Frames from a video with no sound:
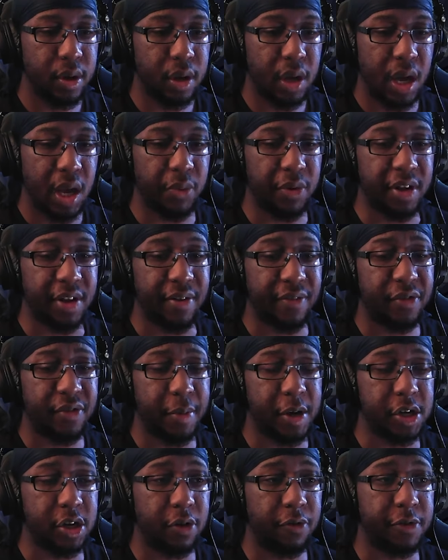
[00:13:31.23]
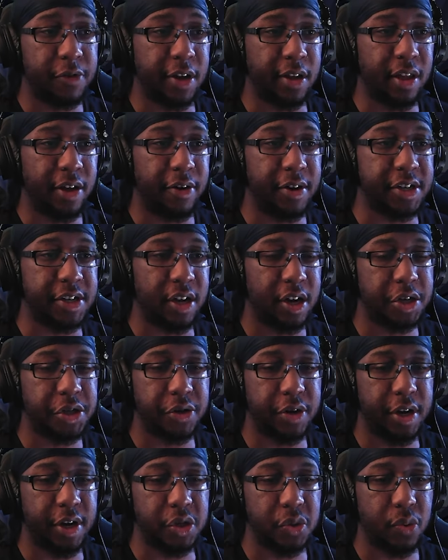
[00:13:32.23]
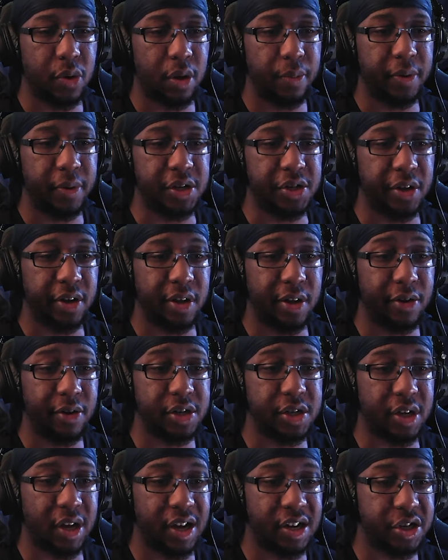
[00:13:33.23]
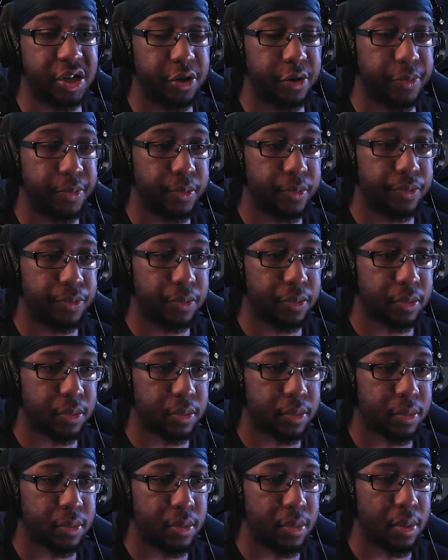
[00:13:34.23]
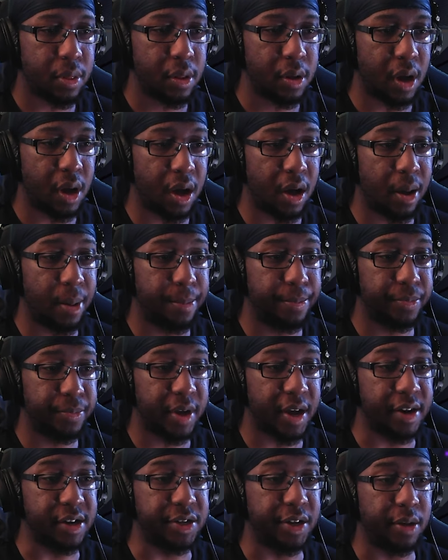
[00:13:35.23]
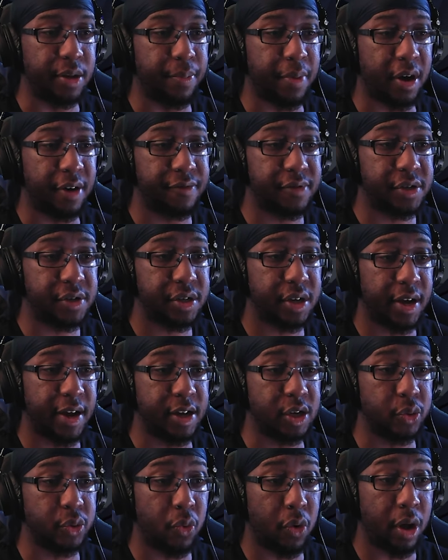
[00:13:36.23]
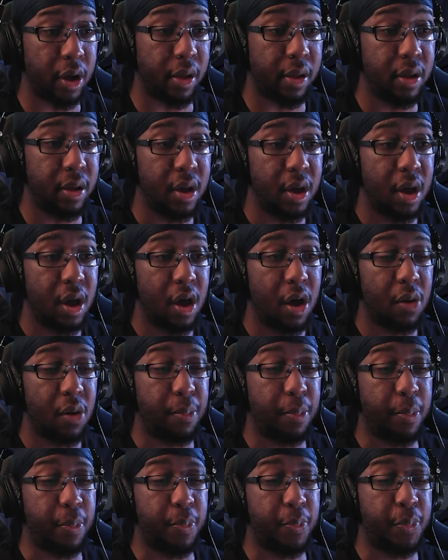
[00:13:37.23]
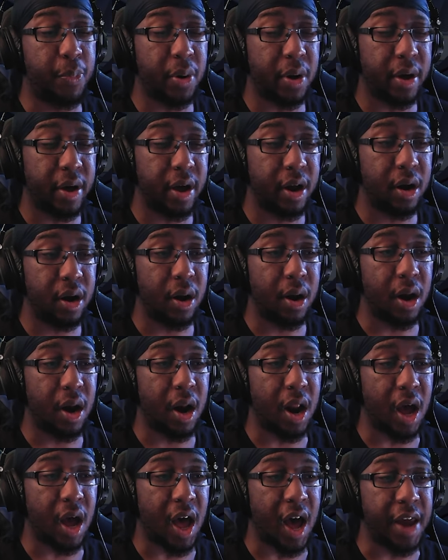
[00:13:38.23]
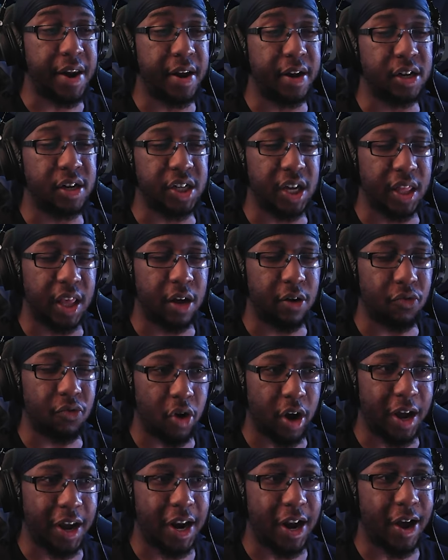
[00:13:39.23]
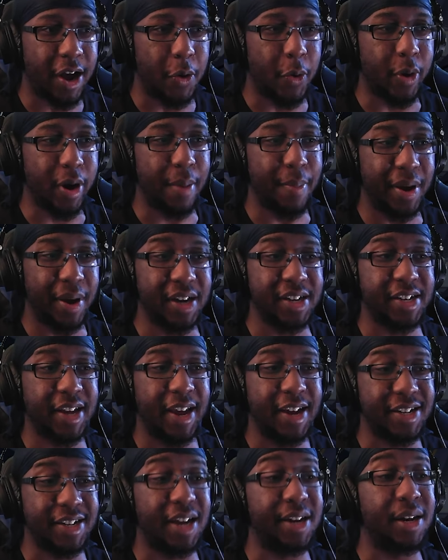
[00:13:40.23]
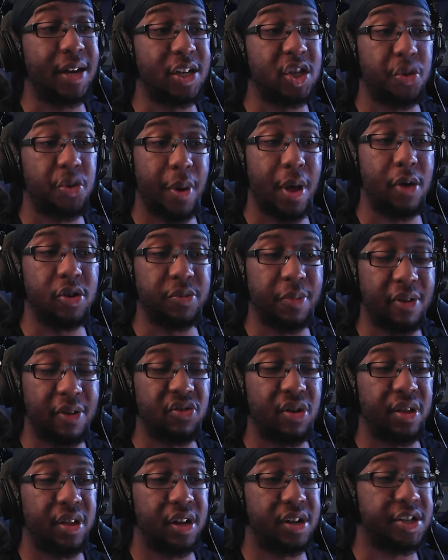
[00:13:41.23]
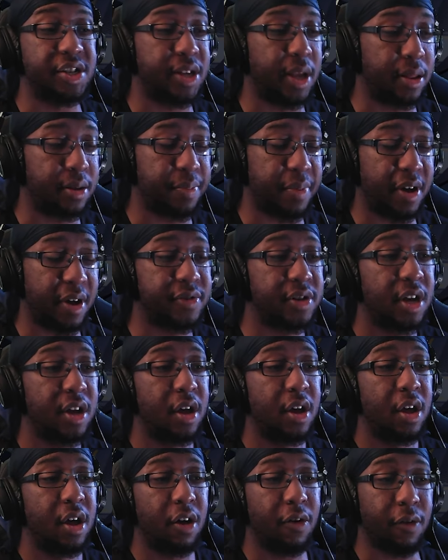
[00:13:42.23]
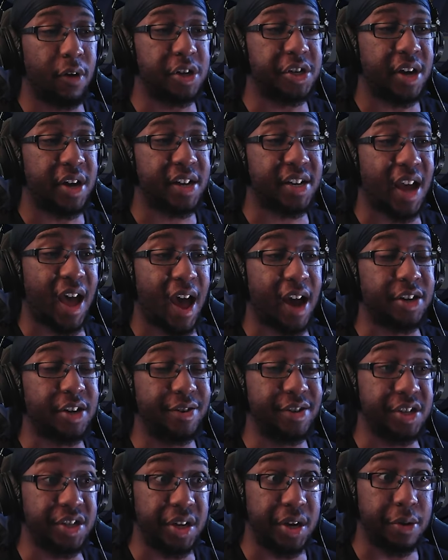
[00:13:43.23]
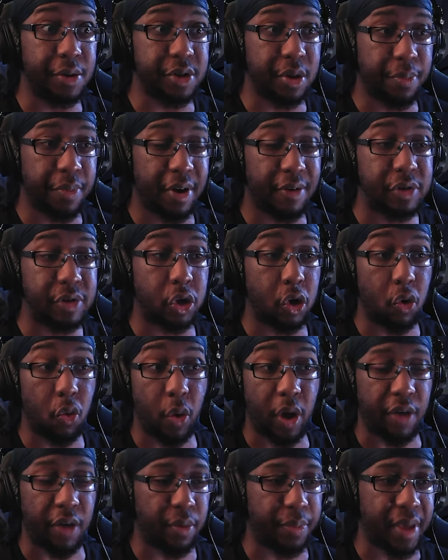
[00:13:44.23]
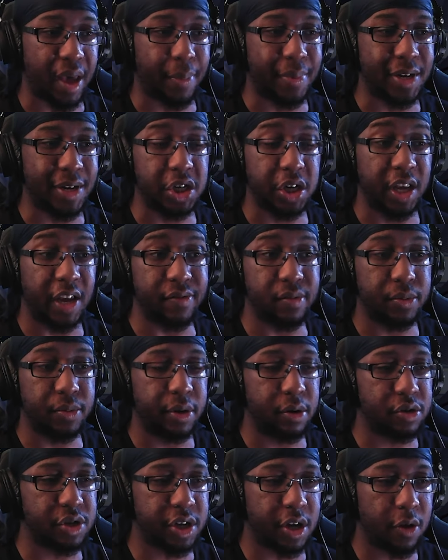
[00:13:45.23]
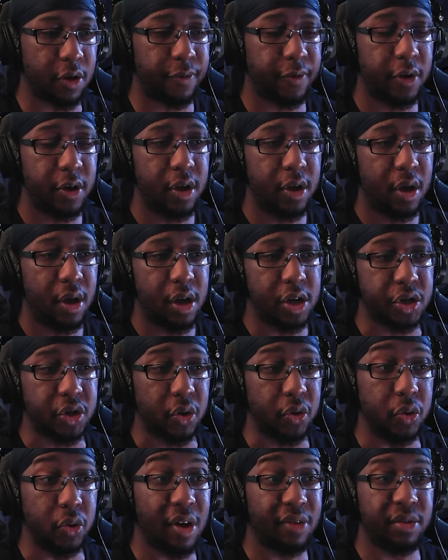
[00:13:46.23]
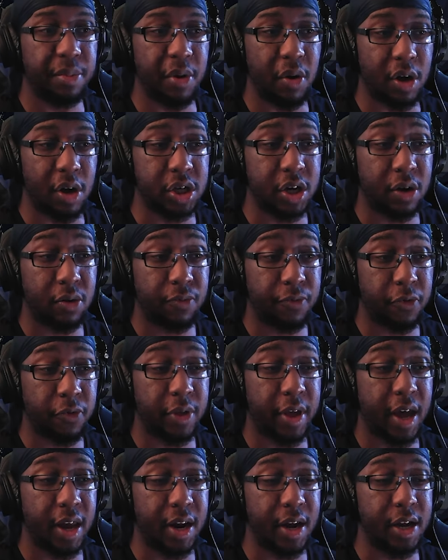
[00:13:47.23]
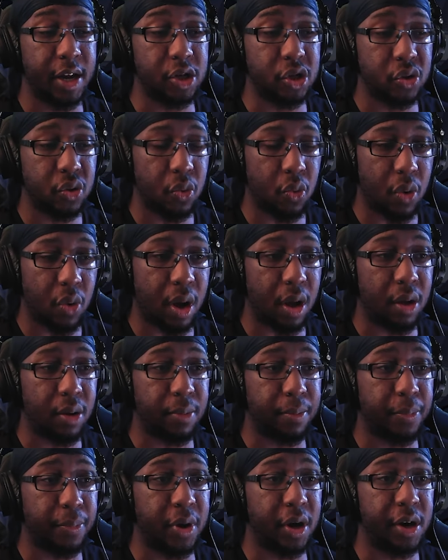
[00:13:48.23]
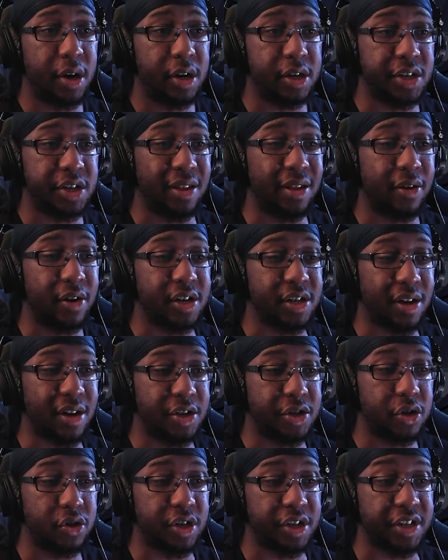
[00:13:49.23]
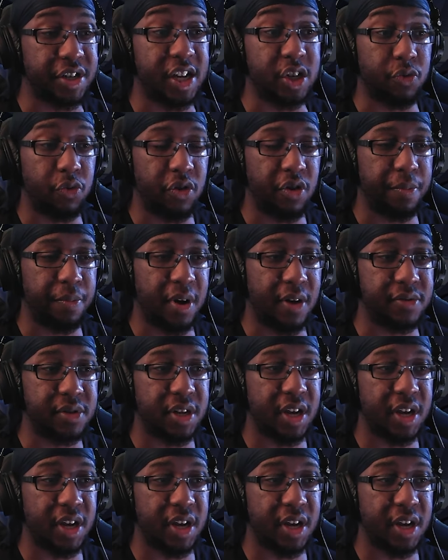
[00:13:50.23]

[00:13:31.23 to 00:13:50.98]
And we definitely have to mention Singularity Slasher as well, because Singularity Slasher can steal buffs as well, but I didn't say that right. What I meant to say is it dispels buffs rather than steals buffs. Grudge Axe actually steals the buffs away from the opposition and gives them to yourself, so you have to be watch out for that as well. But Singularity Slasher just gets rid of buffs.